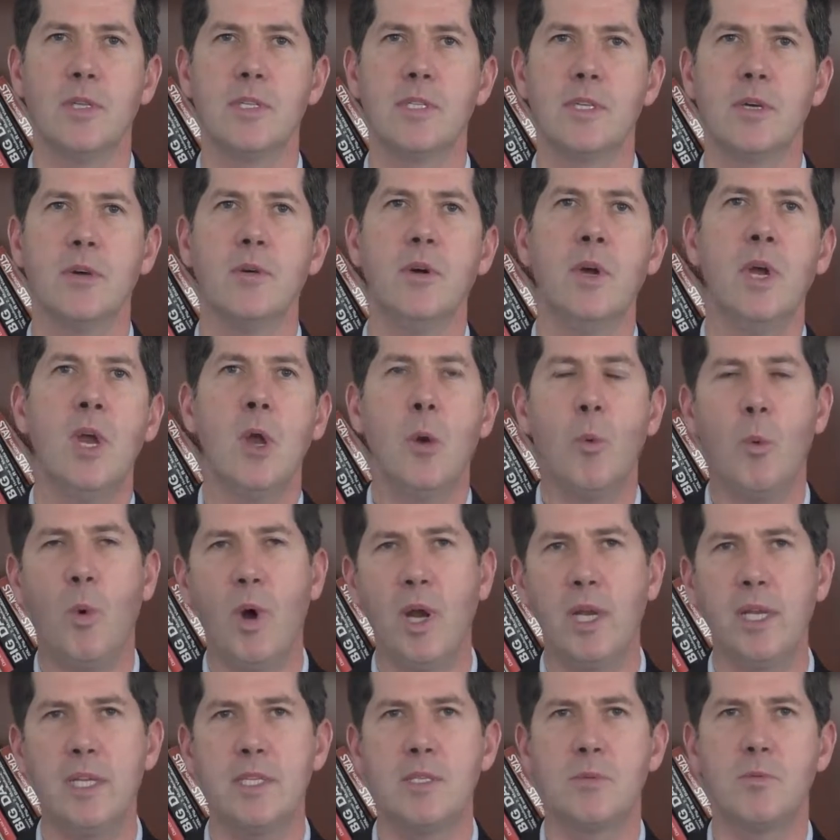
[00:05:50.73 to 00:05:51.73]
So
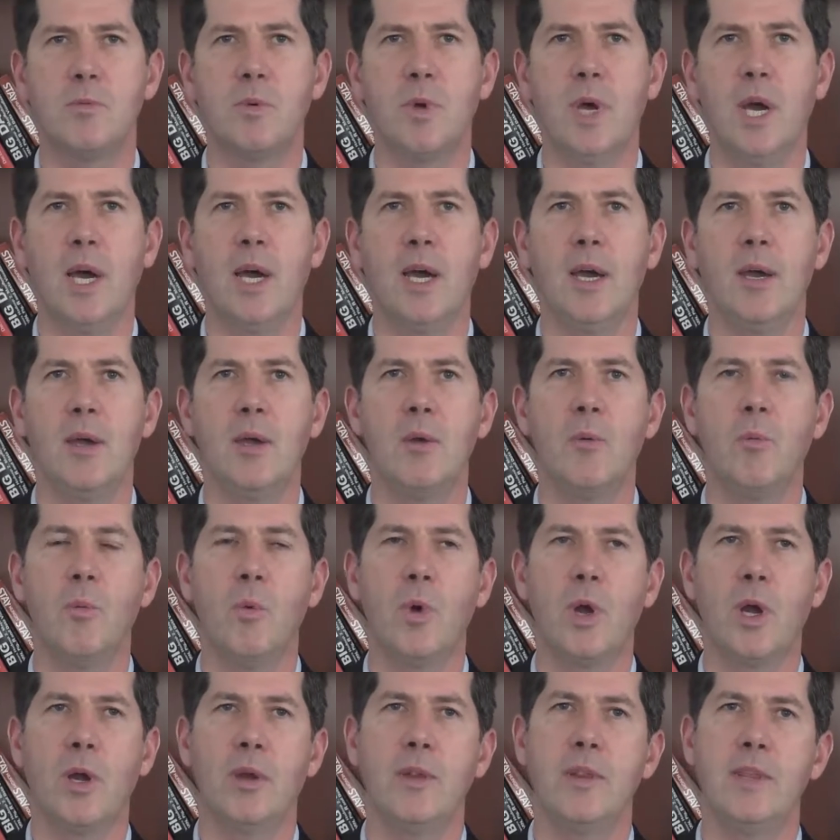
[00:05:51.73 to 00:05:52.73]
one is
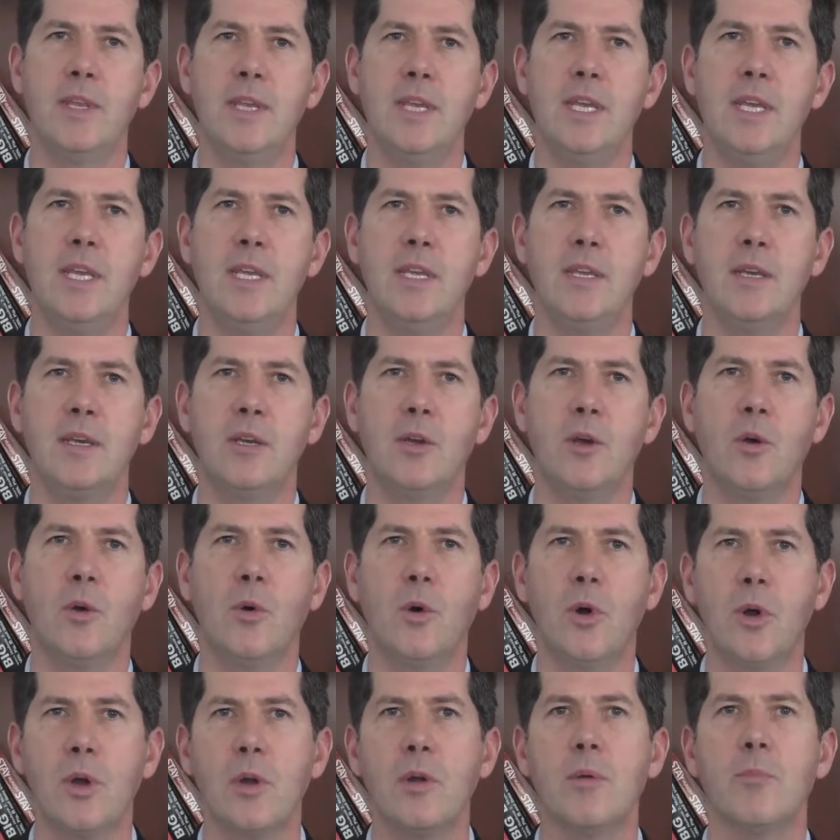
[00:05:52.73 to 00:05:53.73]
where the
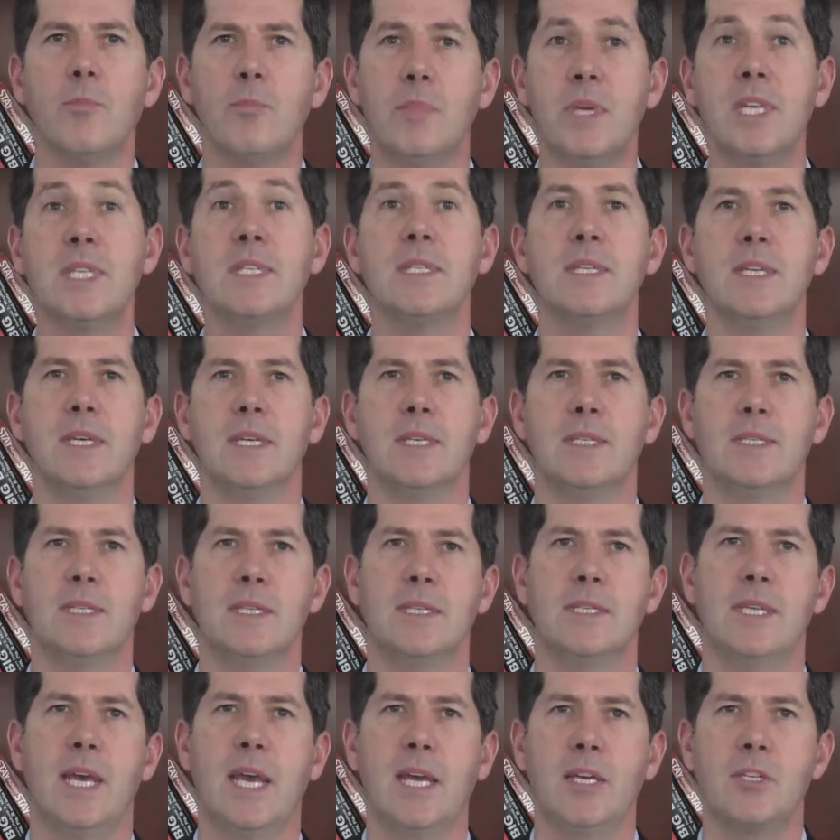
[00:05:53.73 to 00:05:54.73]
core business
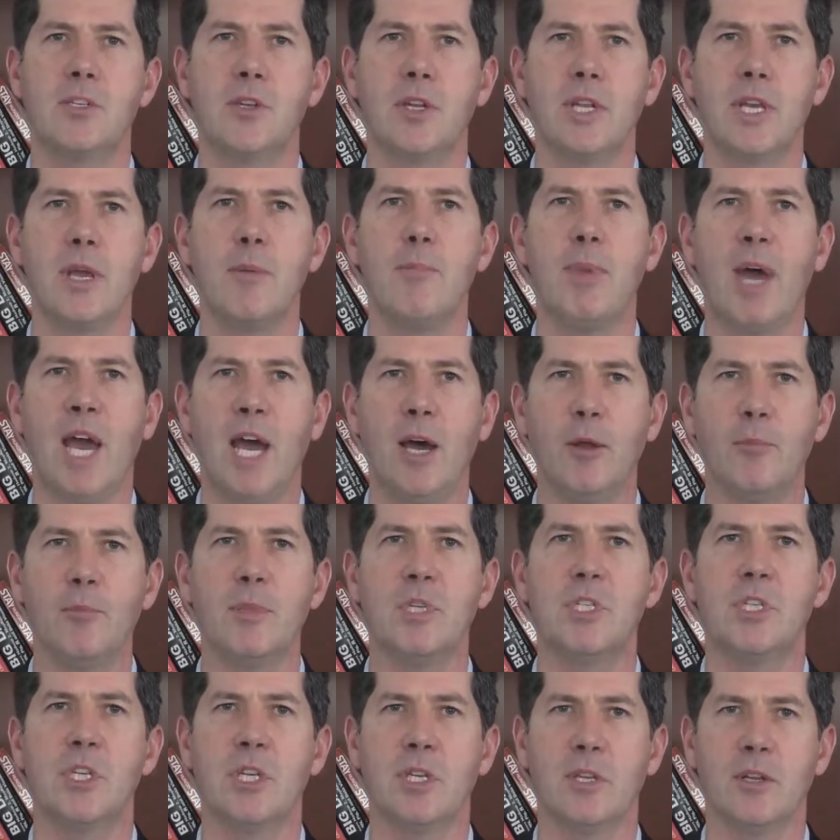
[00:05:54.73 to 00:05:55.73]
is actually about
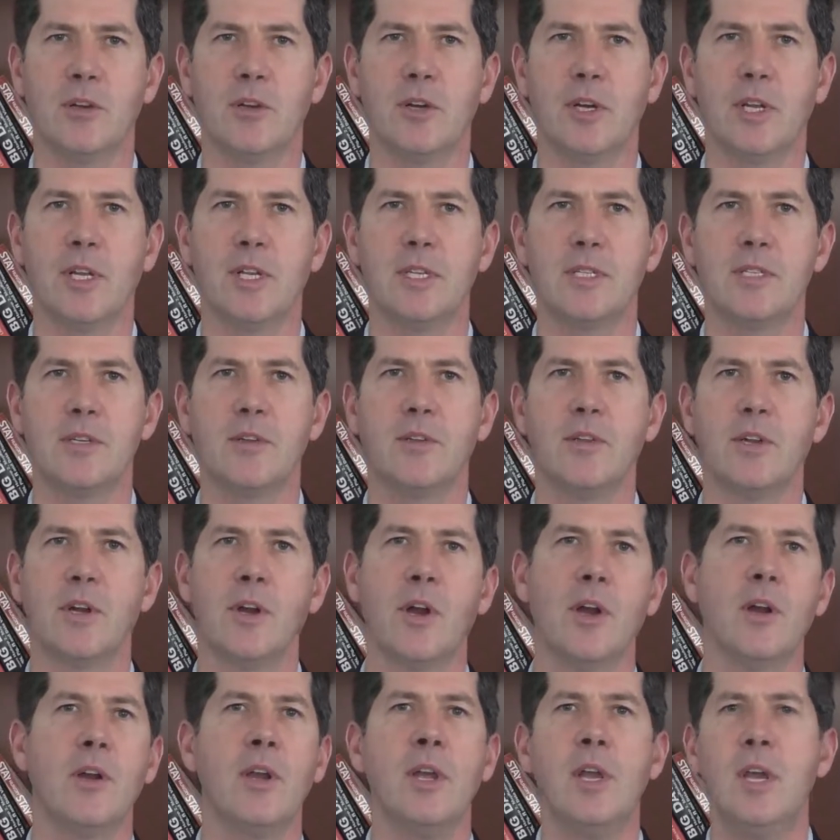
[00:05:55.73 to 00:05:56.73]
machine learning. And so there
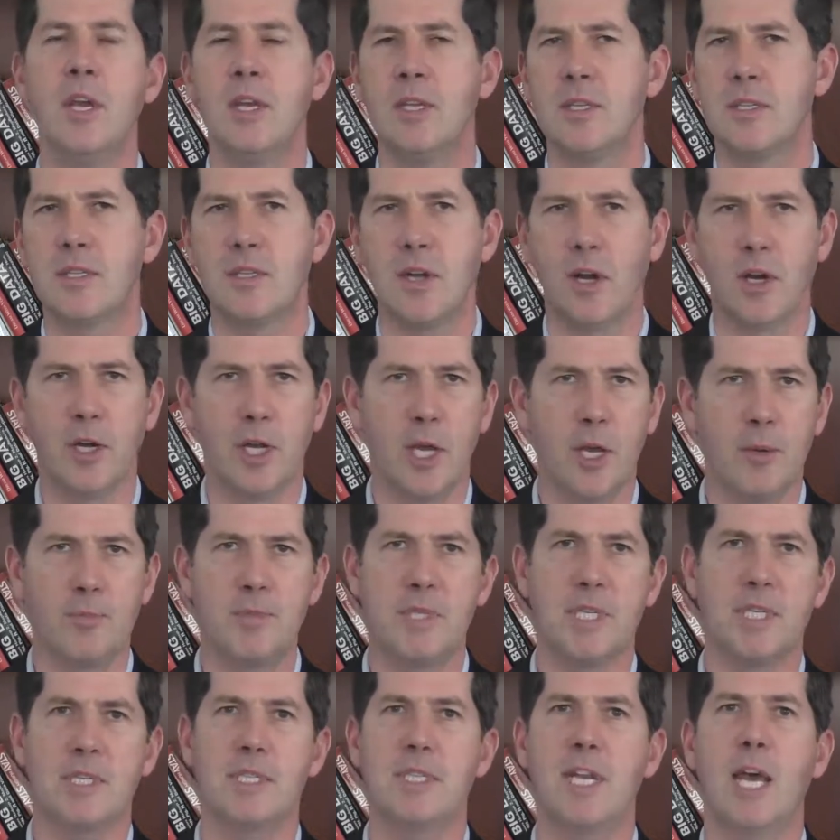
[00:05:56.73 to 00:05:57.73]
are startups
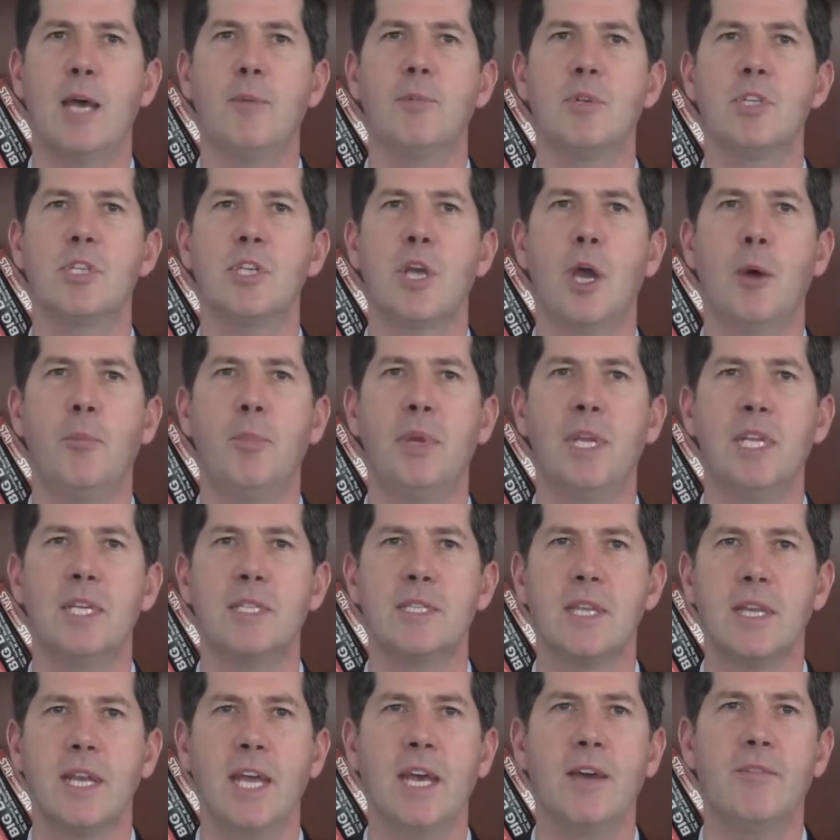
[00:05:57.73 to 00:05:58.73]
and established companies
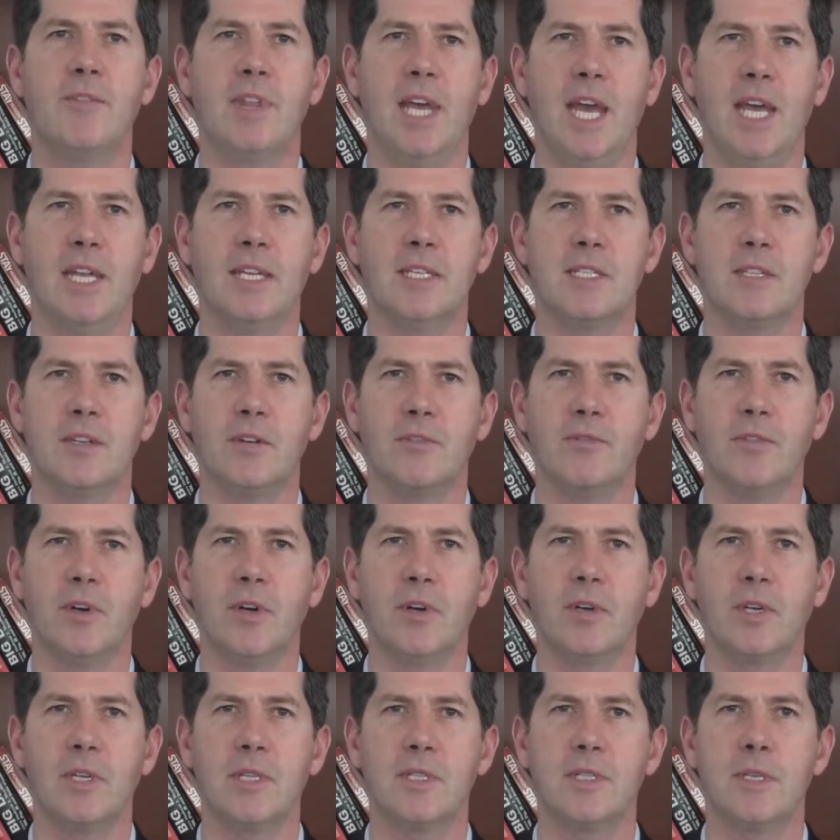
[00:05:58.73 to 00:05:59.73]
that have that as their
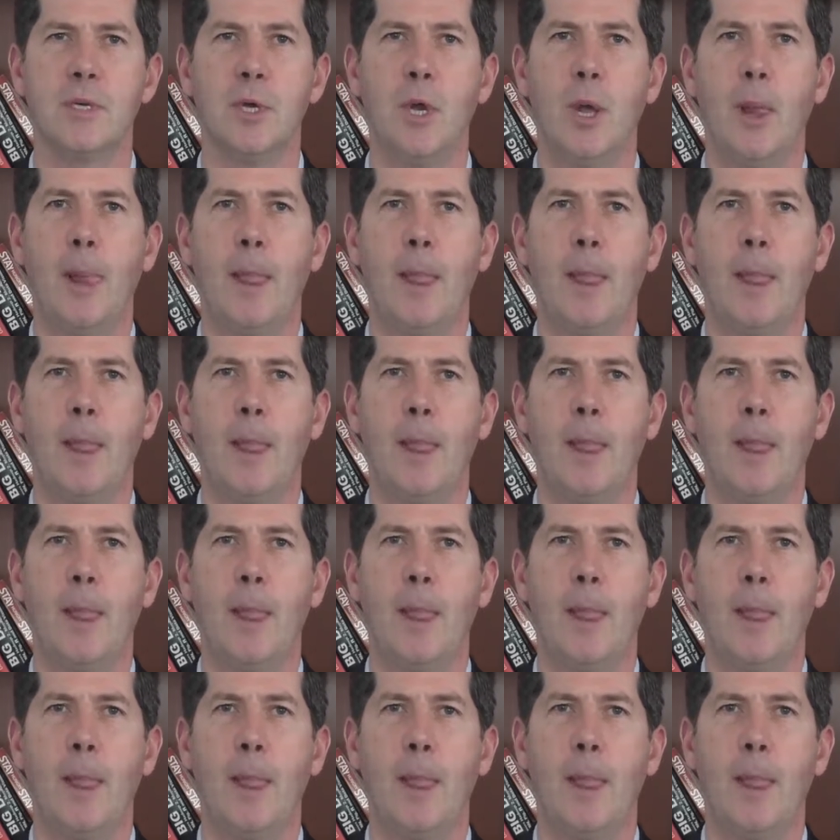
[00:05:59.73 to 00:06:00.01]
focus.